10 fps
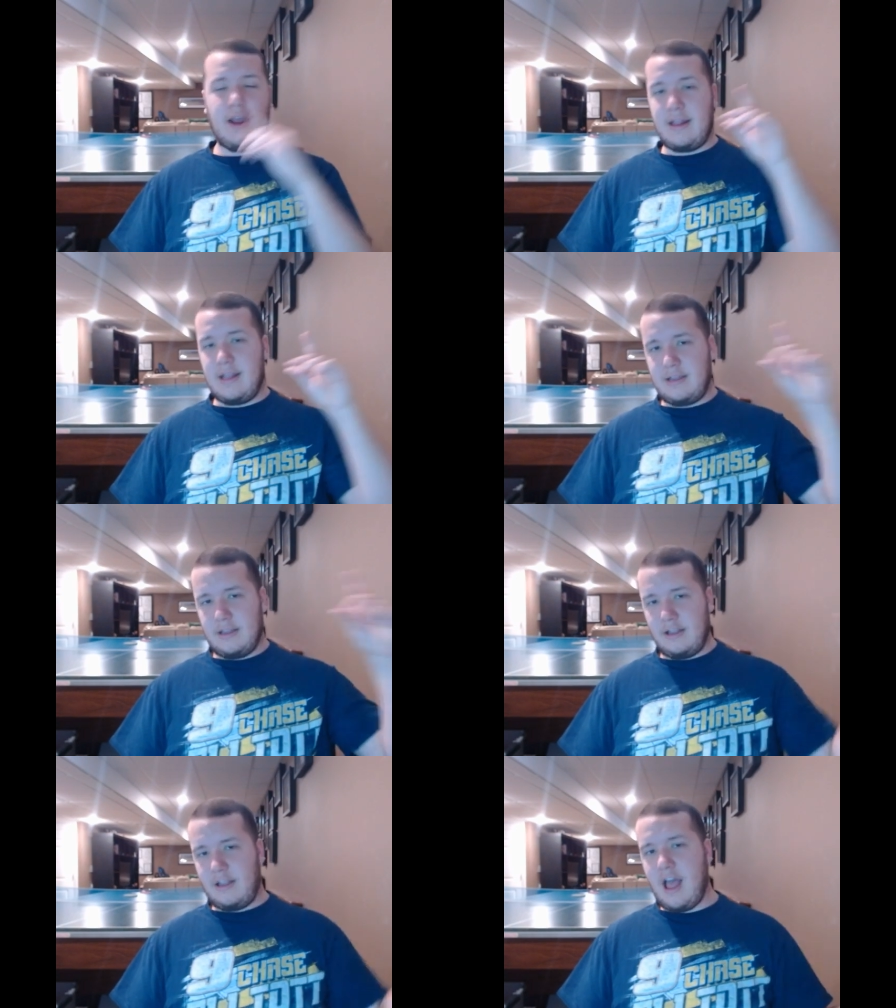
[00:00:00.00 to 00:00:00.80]
And then to
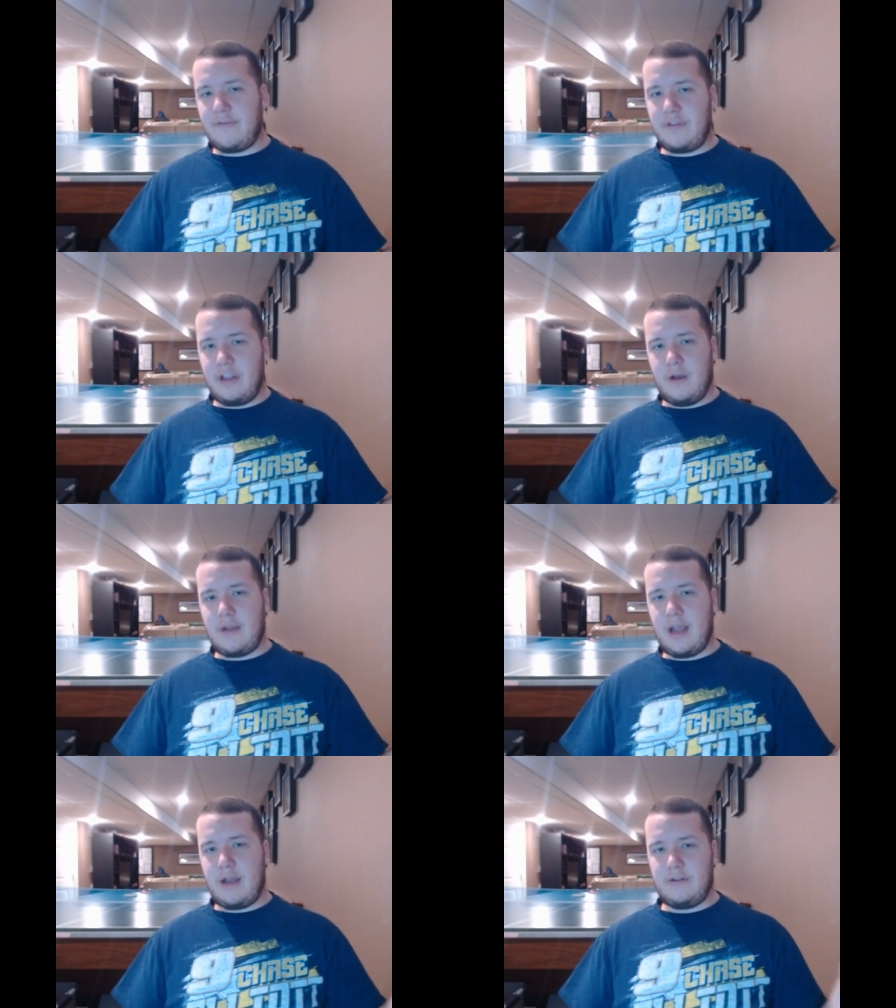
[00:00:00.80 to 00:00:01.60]
the left, you go
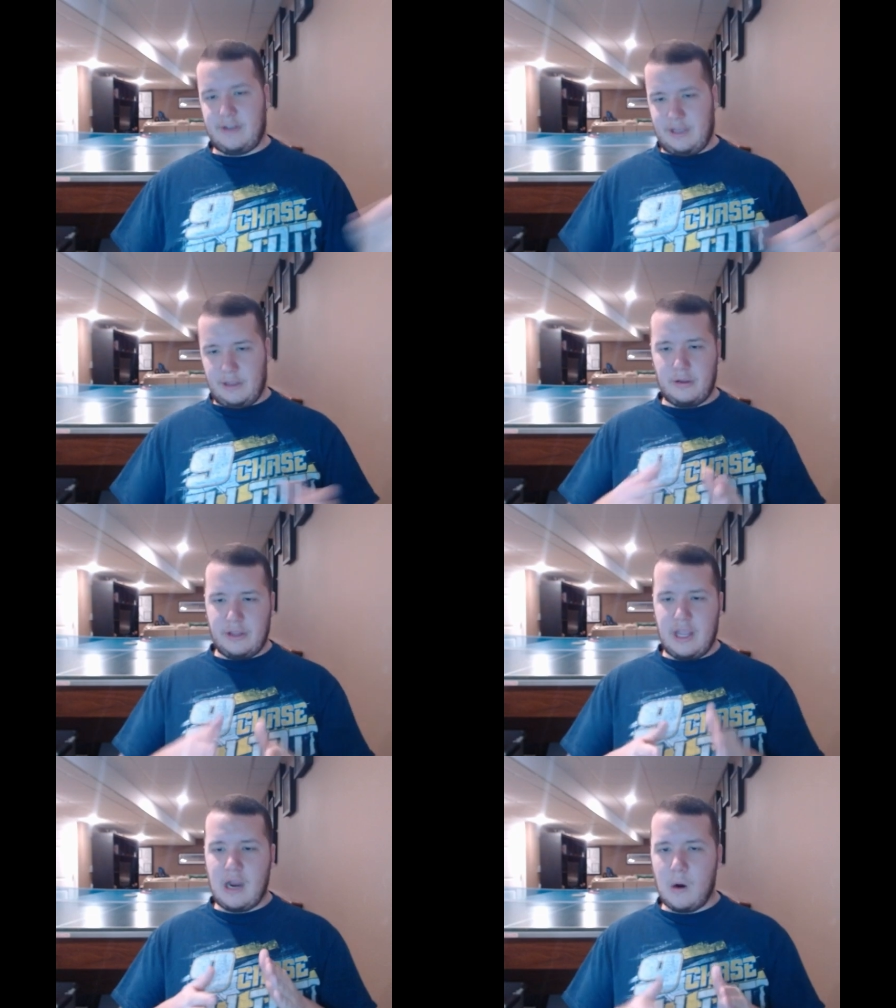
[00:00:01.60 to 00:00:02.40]
down, there's a little
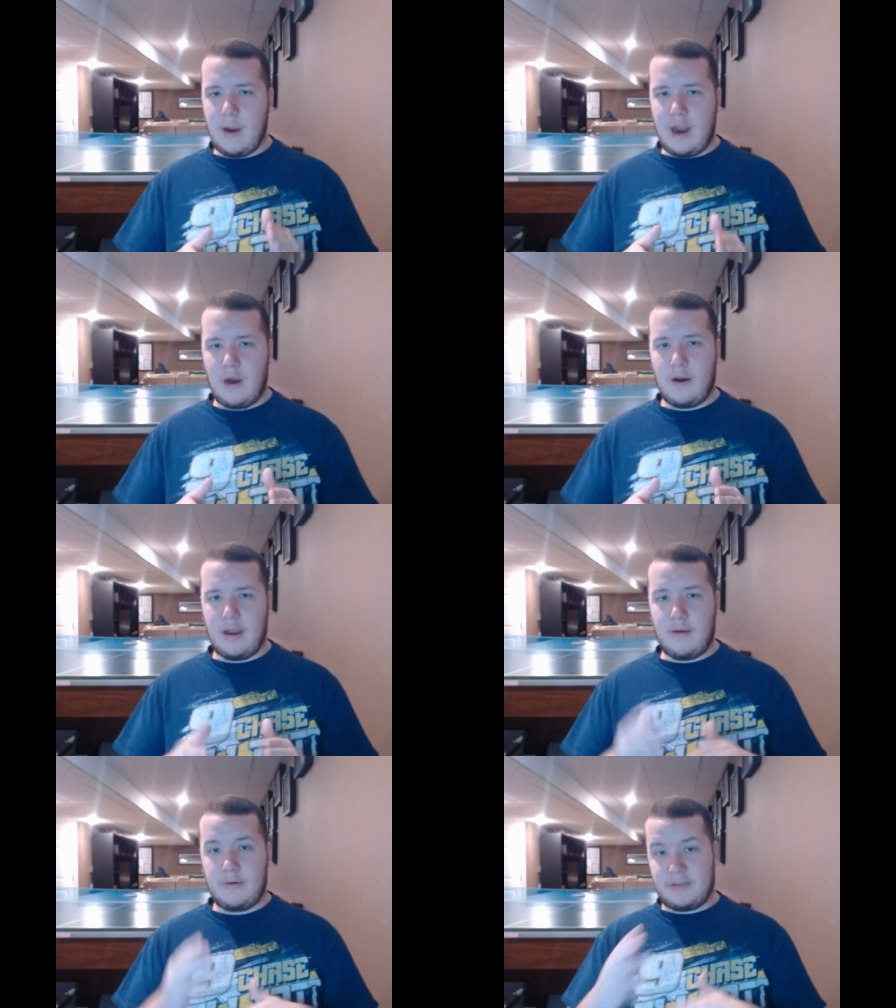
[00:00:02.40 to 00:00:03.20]
narrow
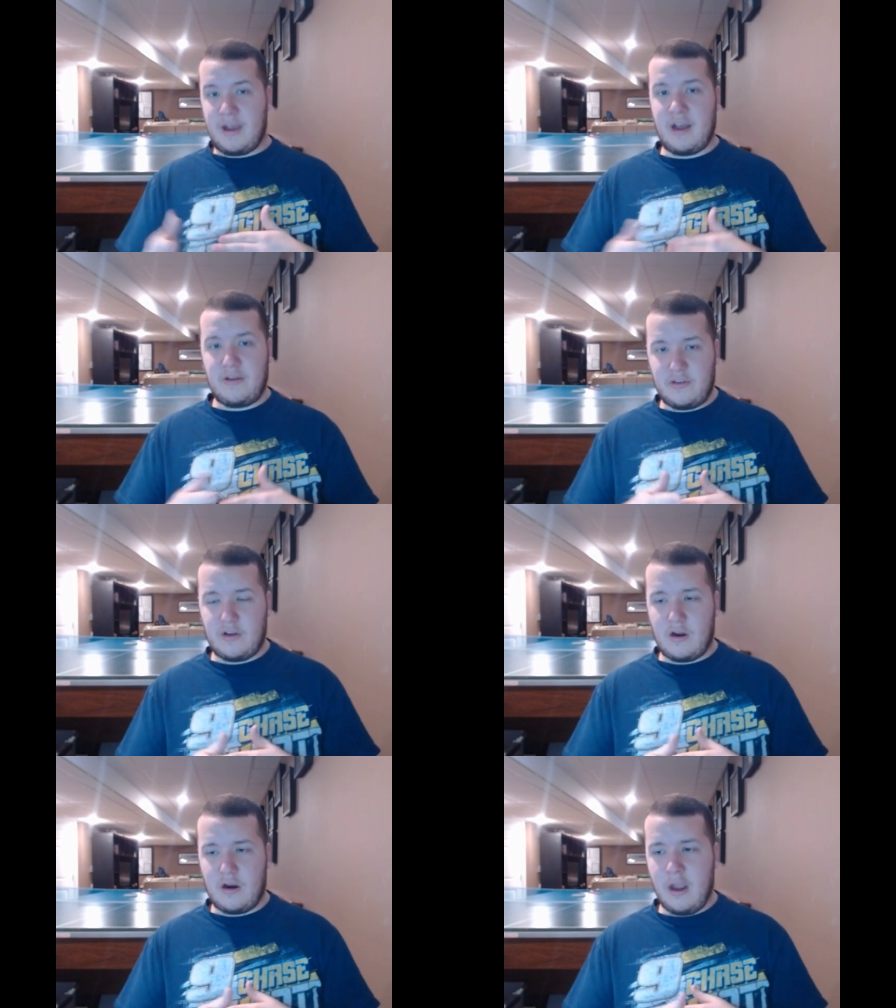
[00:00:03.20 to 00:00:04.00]
area where some houses
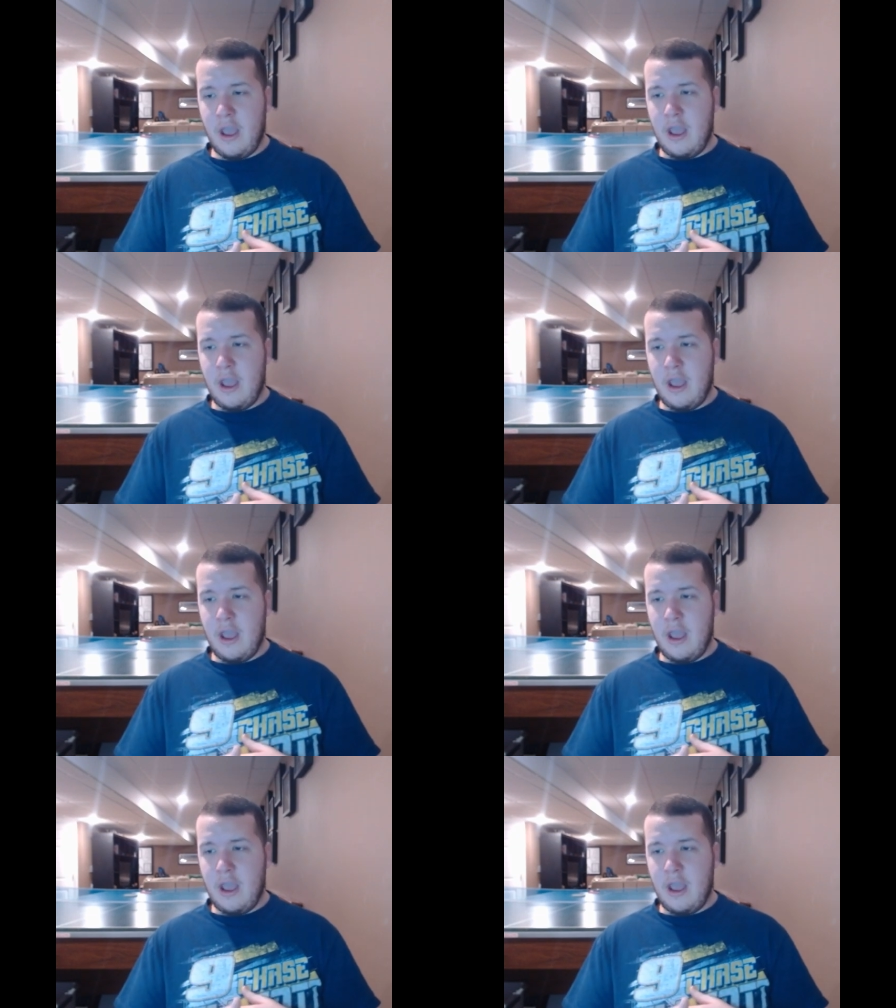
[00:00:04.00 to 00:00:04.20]
are,